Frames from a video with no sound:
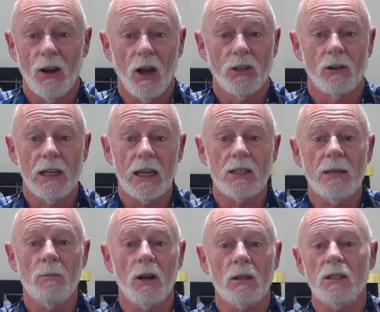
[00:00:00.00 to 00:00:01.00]
your legacy
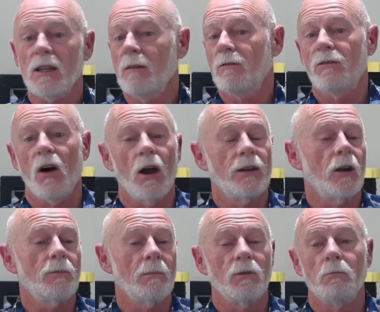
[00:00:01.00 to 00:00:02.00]
models, fine, no
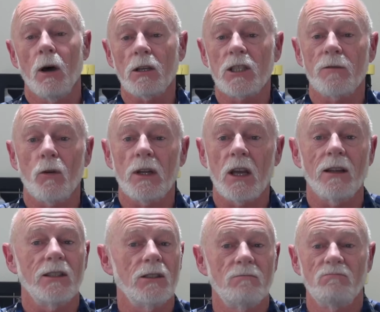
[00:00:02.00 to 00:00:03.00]
problem. Models you've already
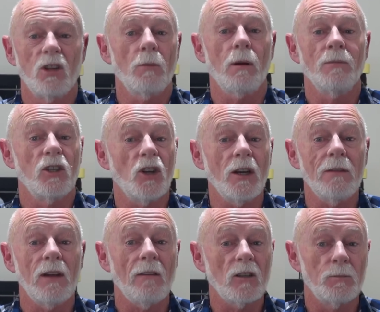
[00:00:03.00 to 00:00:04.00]
got, no problem. You don't
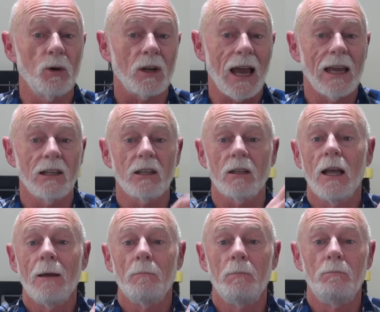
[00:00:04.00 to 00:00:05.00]
even have to put a little
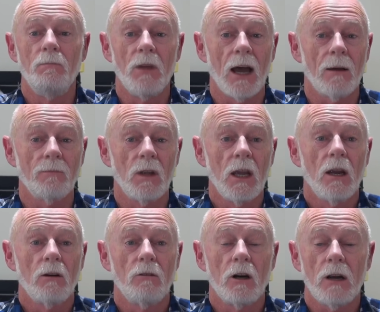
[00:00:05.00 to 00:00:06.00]

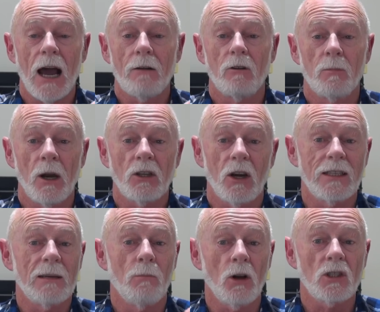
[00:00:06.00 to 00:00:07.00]
remote
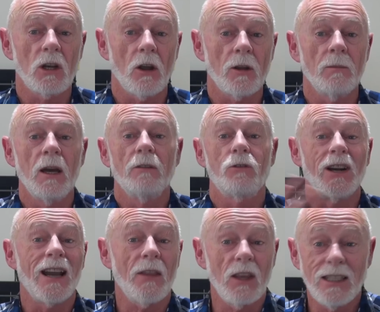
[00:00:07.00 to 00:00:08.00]
ID module on them for
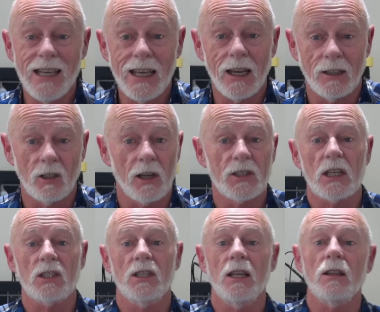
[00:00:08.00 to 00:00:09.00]
another year, until the
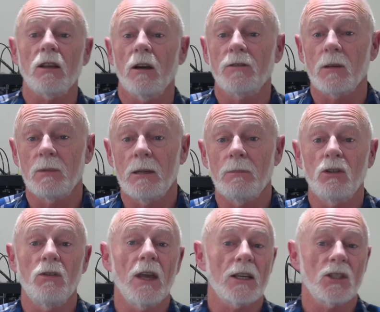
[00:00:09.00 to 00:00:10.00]
16th of September
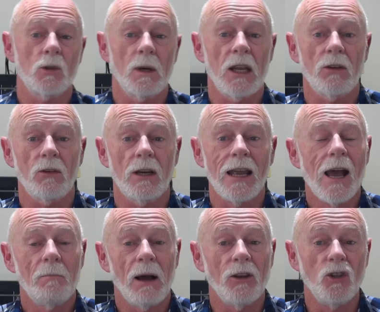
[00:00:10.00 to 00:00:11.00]
2023.
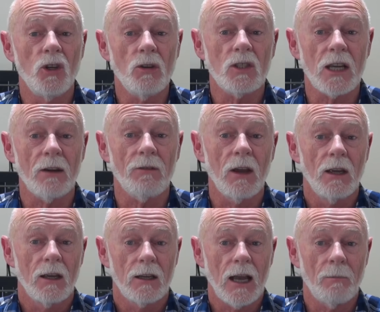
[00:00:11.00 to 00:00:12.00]
But new stuff
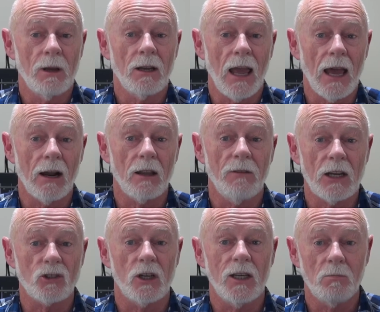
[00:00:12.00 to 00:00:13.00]
coming out of the
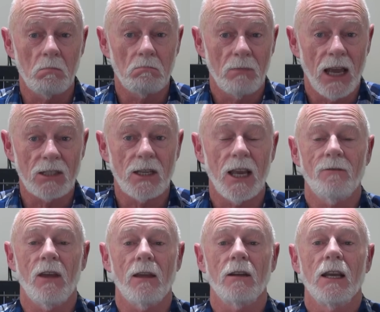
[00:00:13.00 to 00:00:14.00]
factory has to have
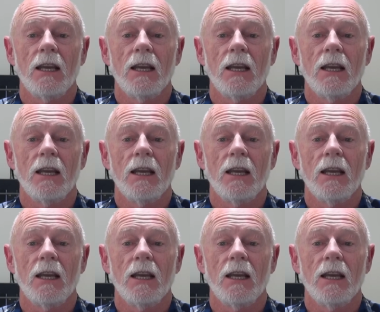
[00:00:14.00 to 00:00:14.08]
that